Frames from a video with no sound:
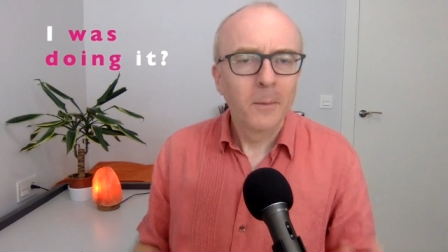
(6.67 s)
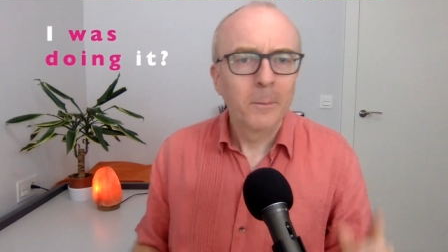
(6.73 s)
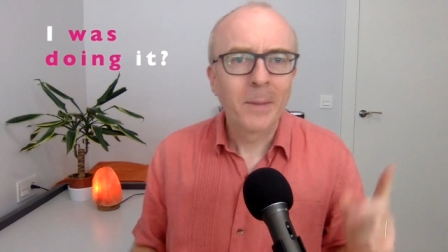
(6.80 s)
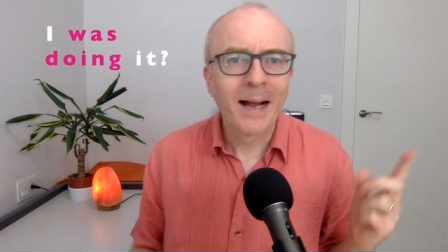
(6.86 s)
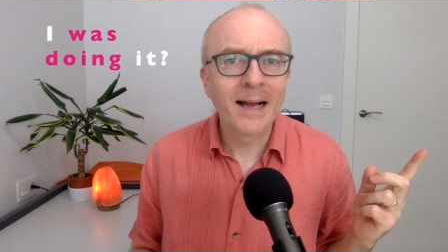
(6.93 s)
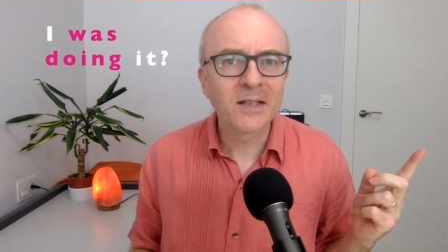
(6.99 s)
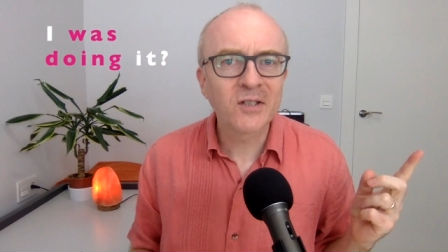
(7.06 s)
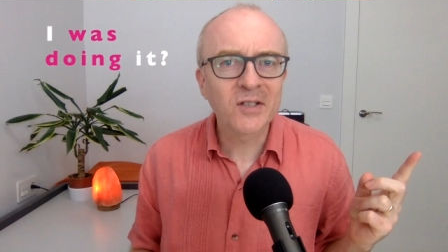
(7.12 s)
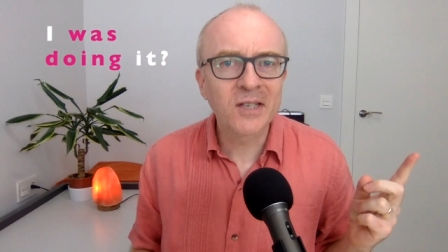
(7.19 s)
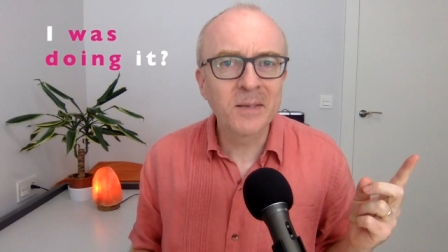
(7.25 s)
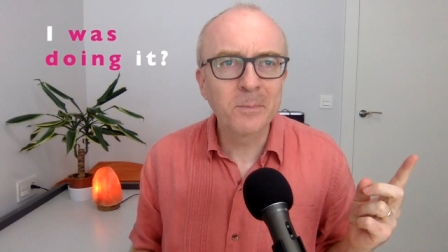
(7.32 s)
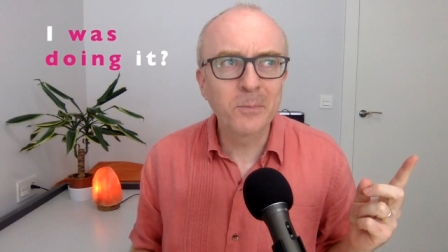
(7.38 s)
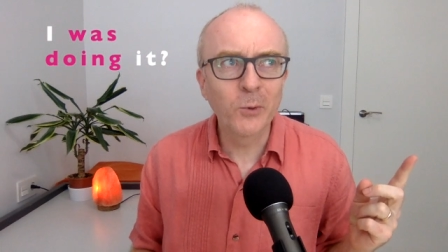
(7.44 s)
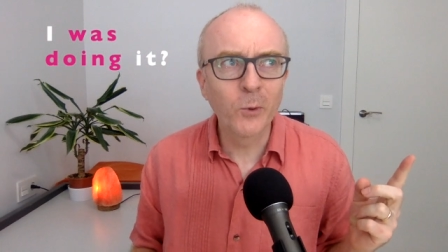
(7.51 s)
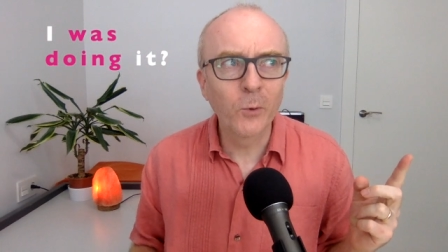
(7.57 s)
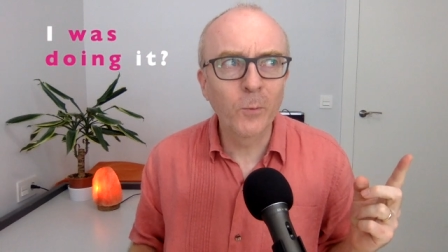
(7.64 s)
Past
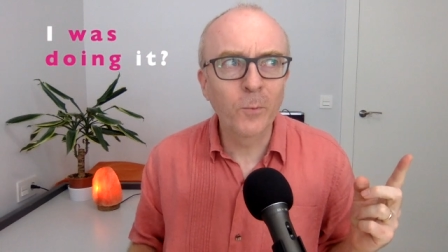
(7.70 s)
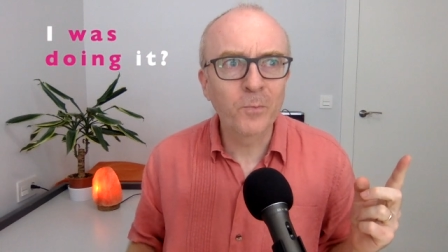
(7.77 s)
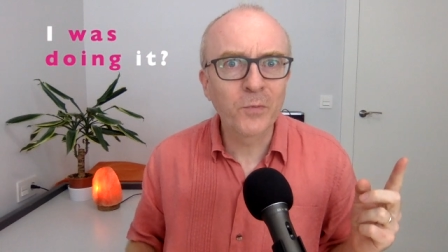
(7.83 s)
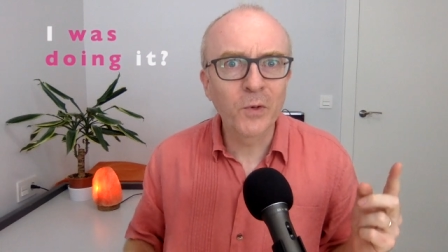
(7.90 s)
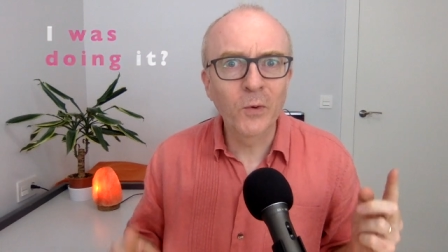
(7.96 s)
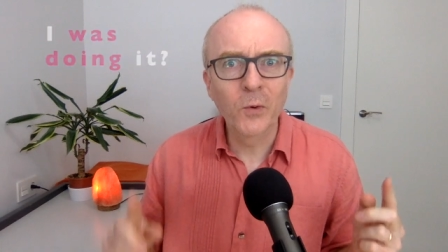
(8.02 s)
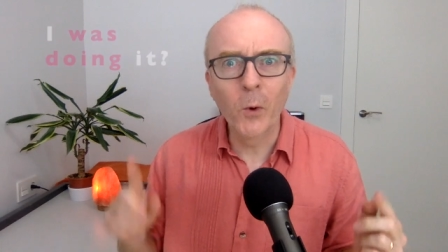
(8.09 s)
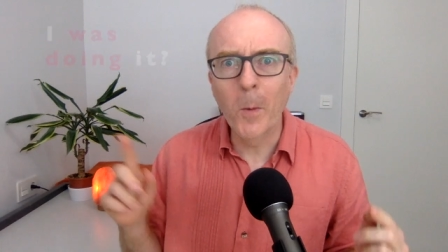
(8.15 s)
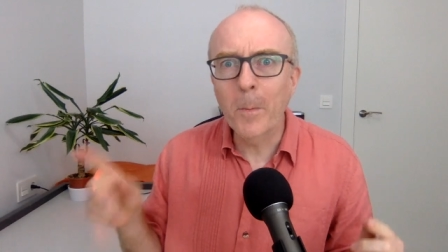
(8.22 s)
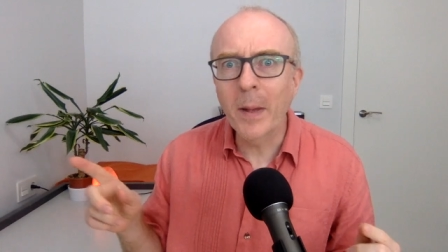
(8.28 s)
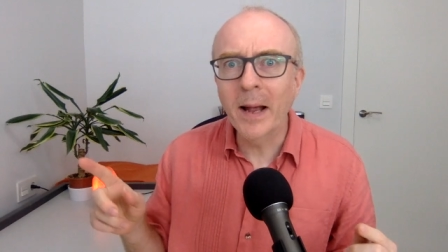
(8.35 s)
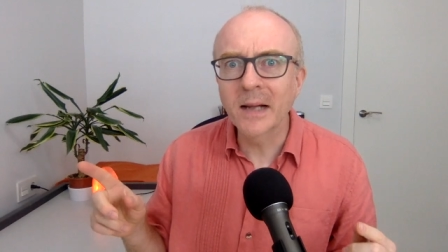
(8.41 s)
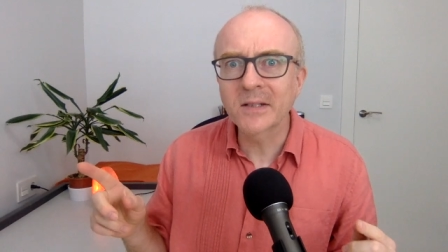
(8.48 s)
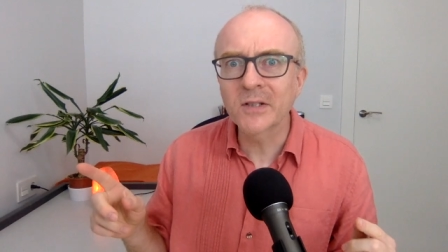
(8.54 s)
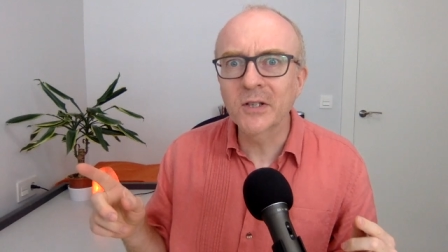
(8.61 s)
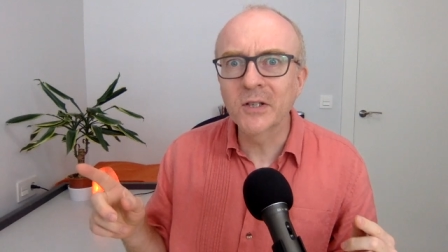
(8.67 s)
simple or
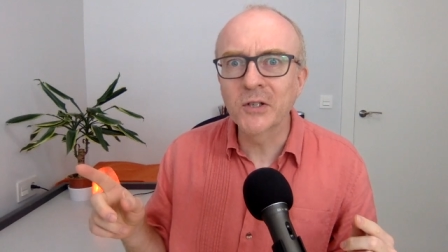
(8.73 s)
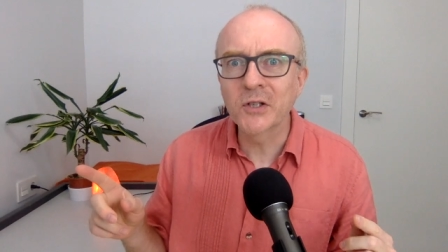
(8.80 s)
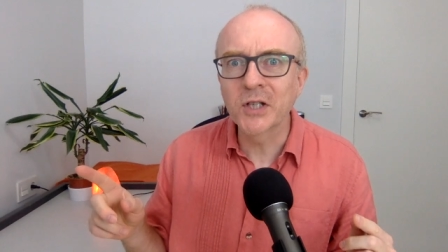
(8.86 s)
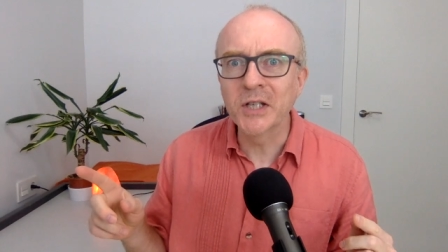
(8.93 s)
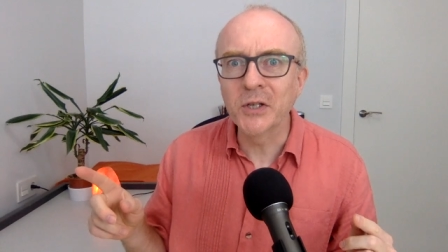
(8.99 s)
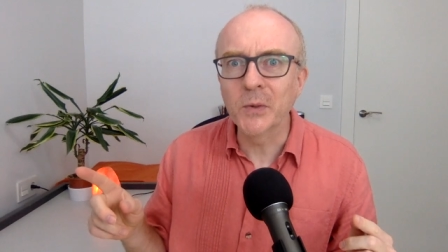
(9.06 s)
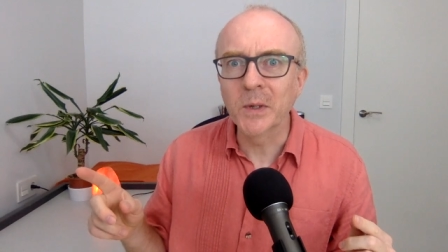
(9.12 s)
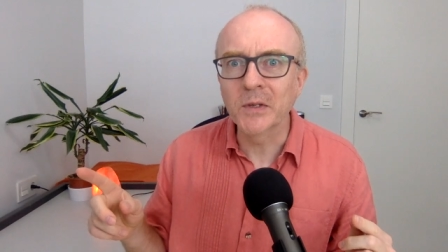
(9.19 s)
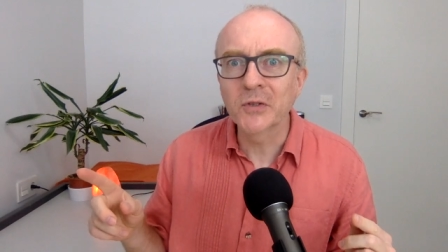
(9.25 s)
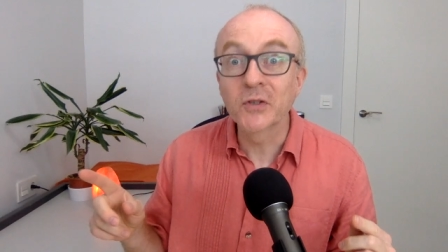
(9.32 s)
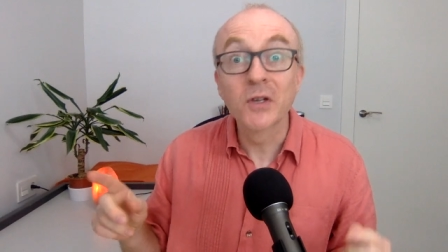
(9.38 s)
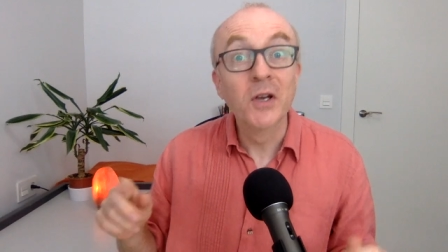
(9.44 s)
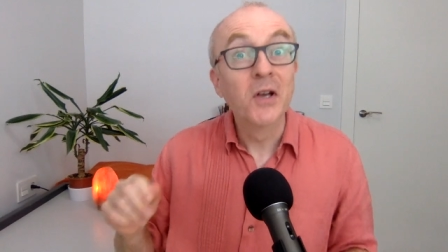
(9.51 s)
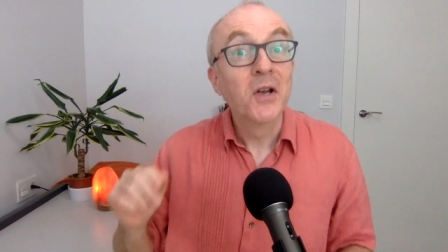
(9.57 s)
past continuous?